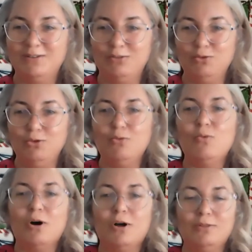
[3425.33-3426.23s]
Yeah. Do you
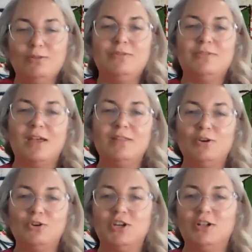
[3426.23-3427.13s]
want to send
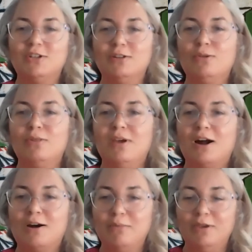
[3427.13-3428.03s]
your children to the
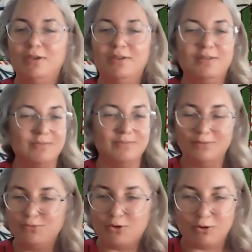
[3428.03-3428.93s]
army
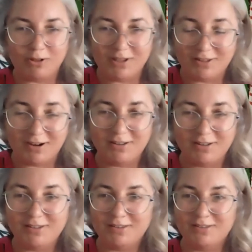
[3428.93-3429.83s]
for all
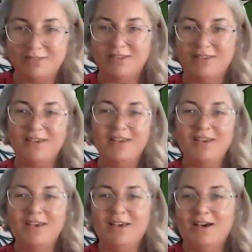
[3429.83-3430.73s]
eternities?
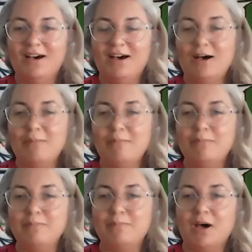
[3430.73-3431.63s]

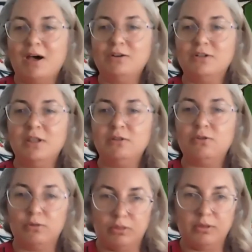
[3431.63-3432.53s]
I really
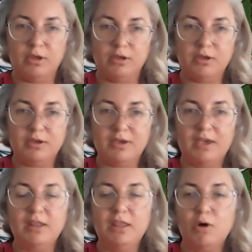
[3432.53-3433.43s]
don't think
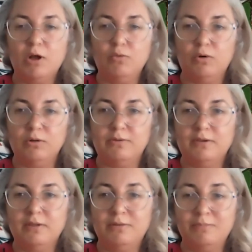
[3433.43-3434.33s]
anyone wants
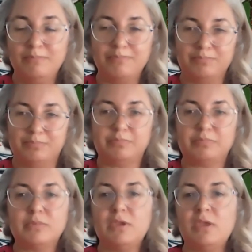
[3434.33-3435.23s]
it.
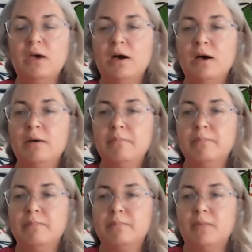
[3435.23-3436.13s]

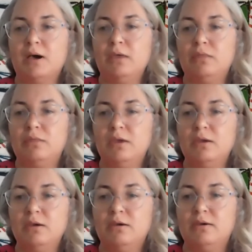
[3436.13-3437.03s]
I
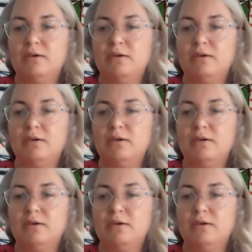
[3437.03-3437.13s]
think